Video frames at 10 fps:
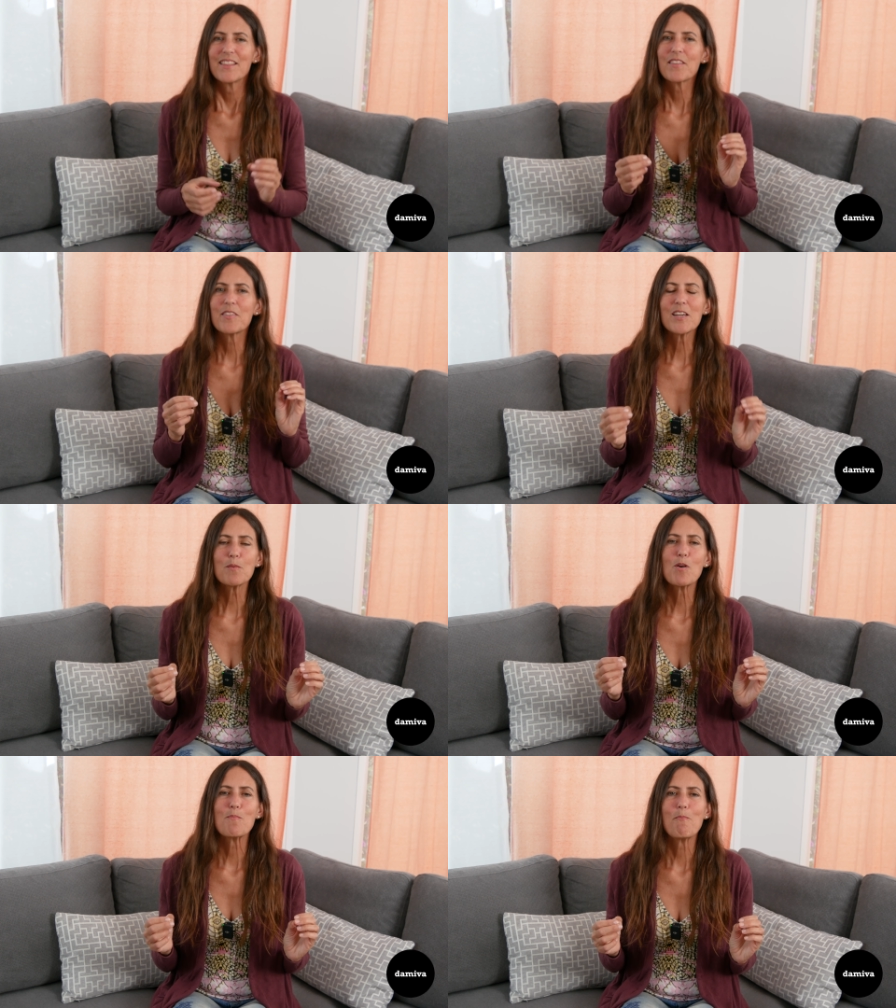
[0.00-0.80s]
The thing
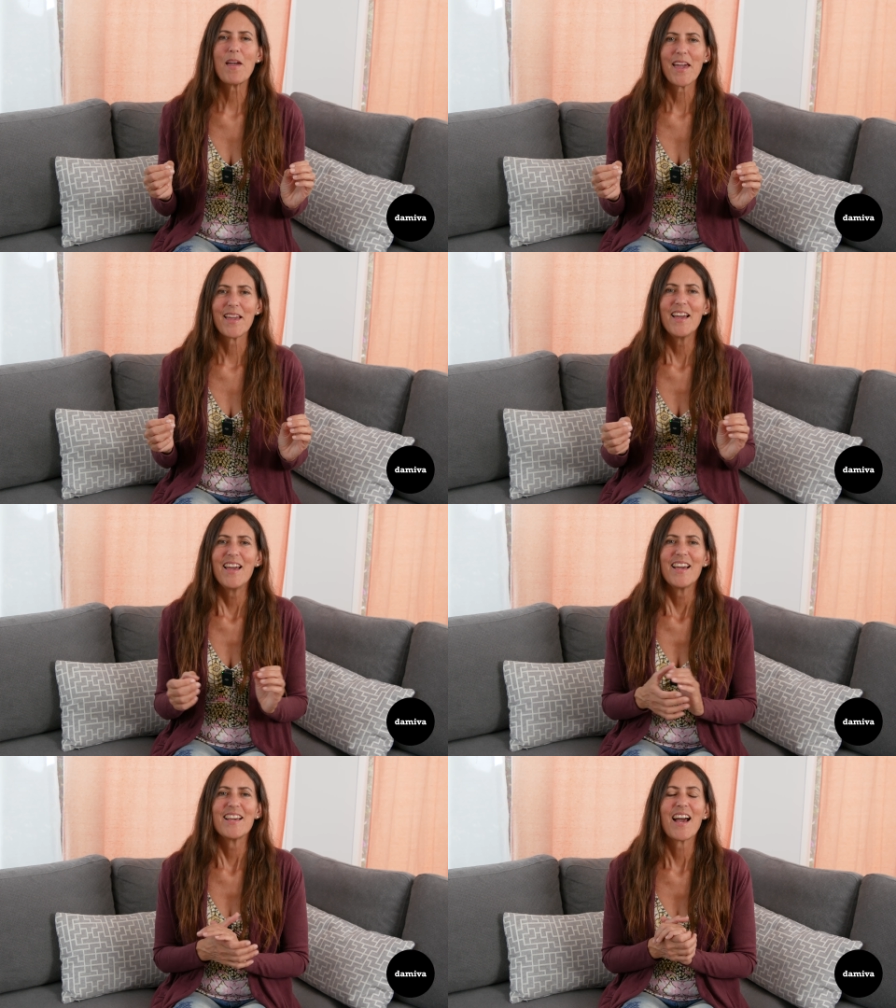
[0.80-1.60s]
about Mae,
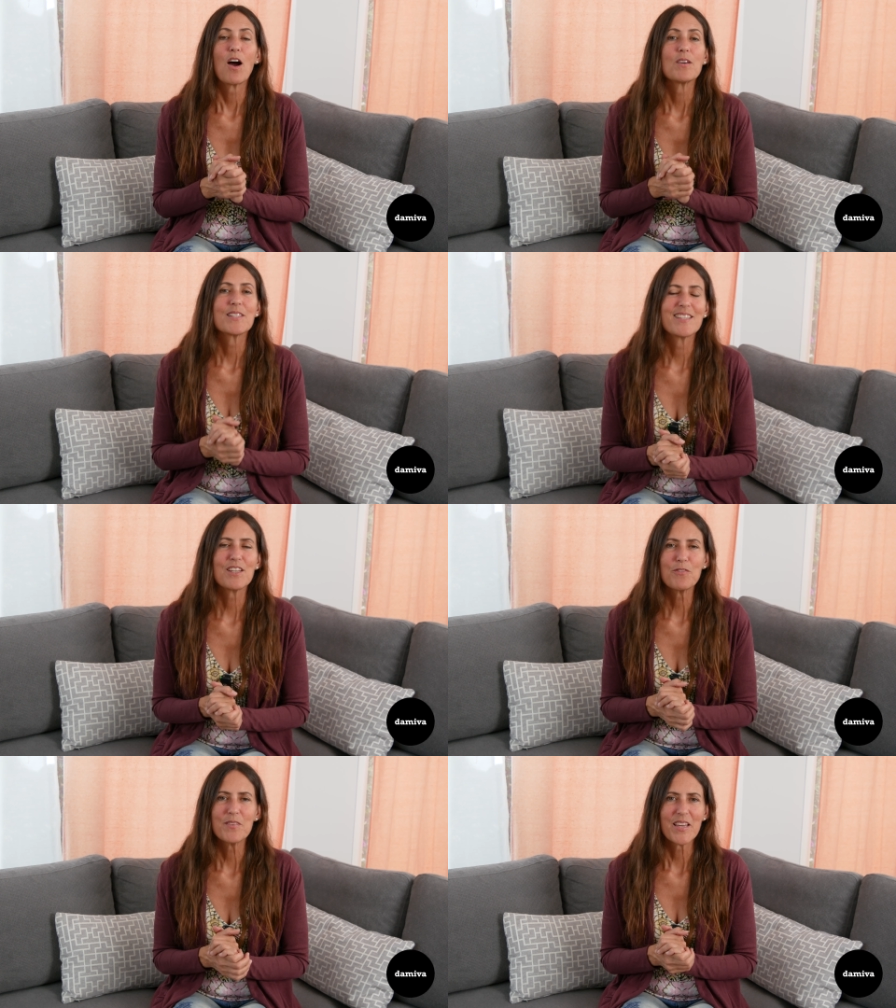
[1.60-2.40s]
how it's
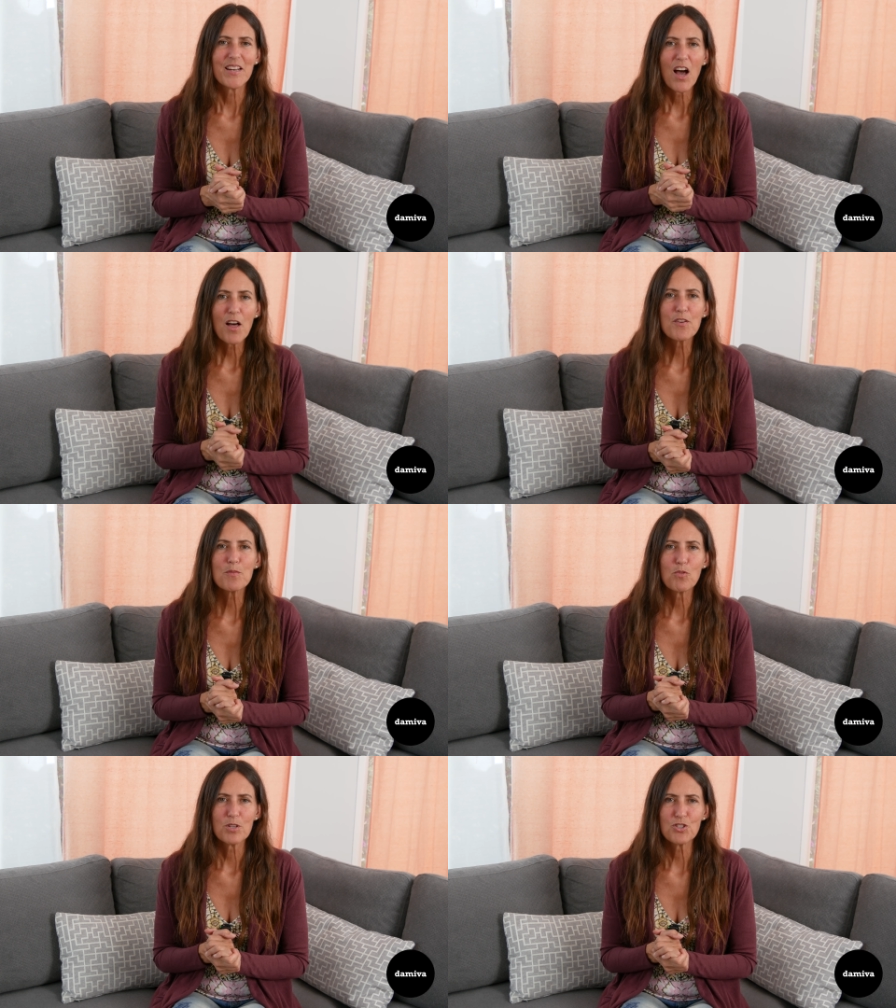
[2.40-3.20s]
different than
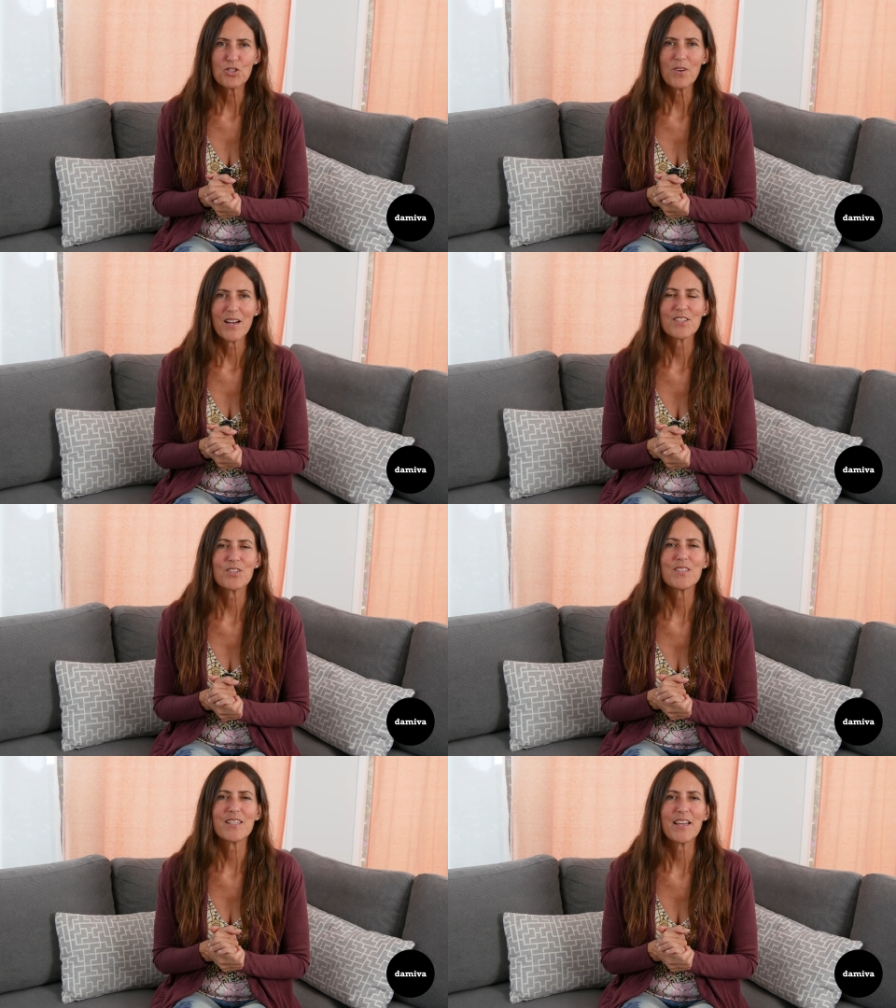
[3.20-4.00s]
other
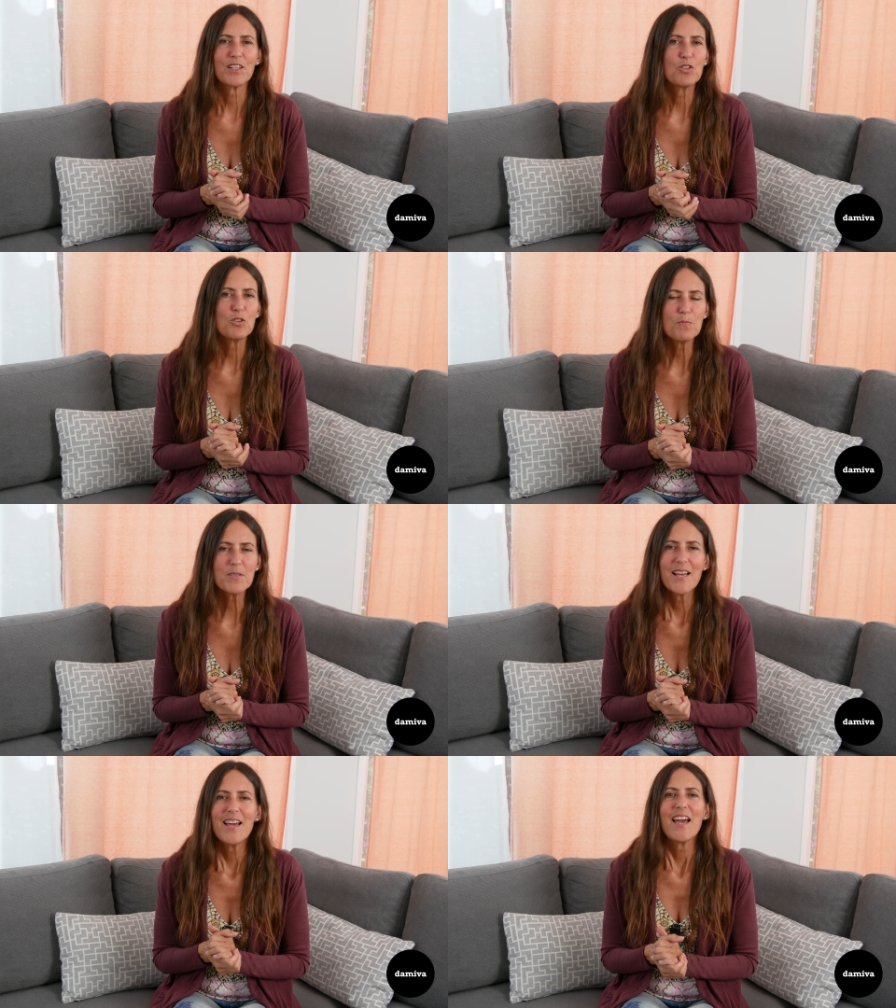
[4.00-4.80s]
moisturizers and
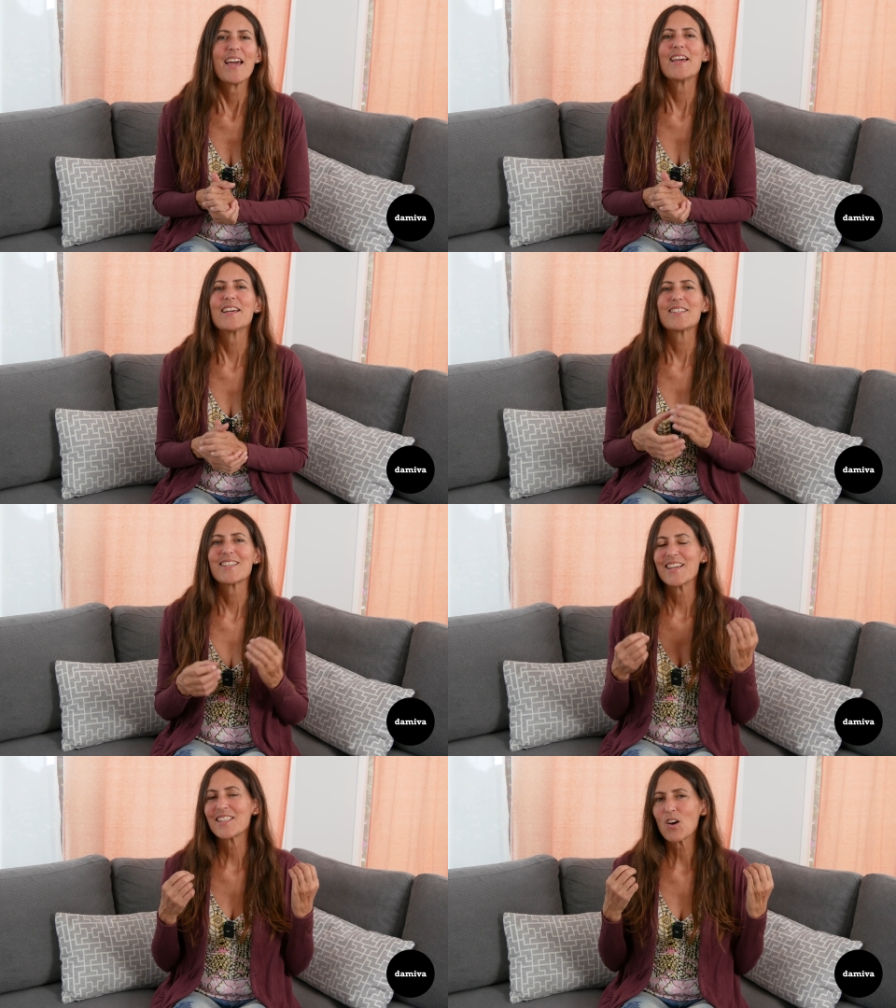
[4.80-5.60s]
lubes
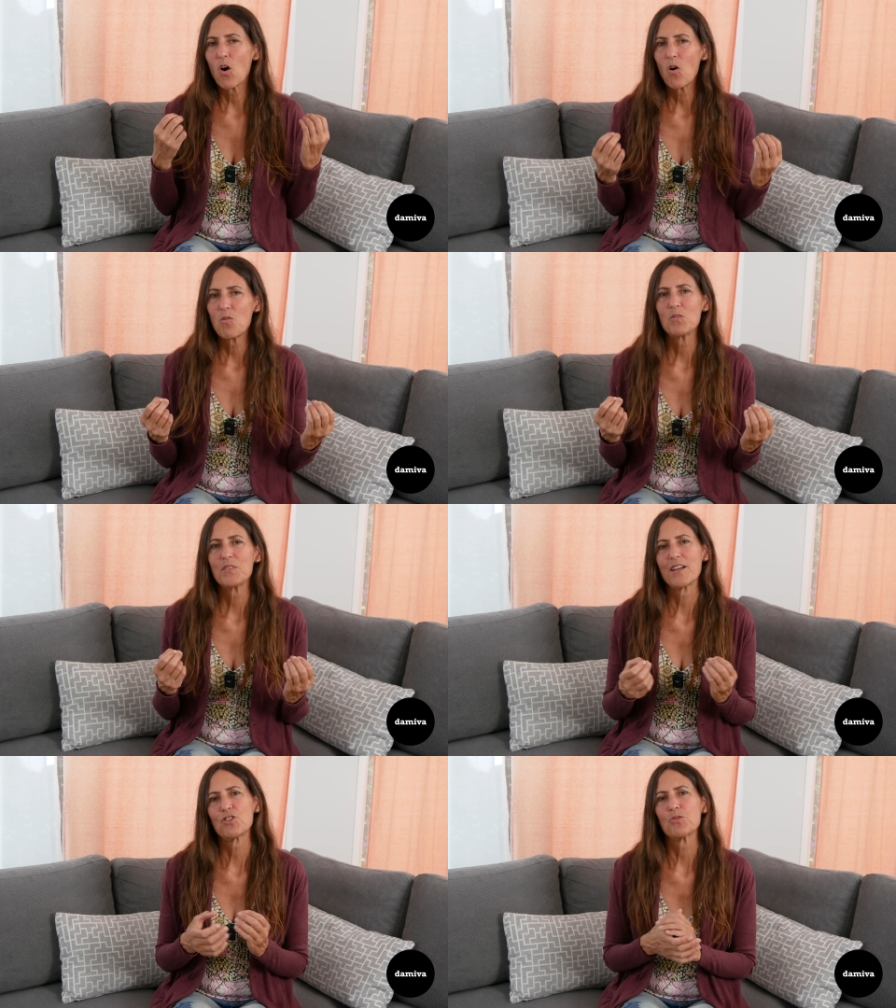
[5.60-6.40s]
is it's all
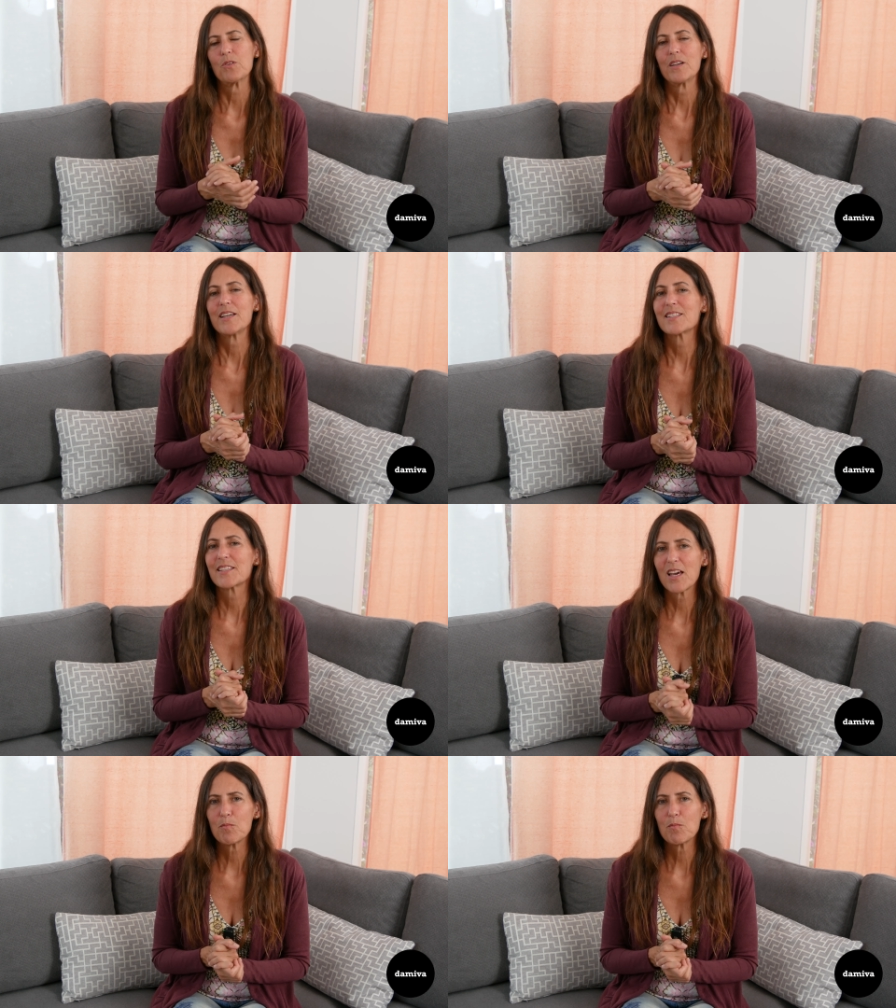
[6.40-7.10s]
natural. It's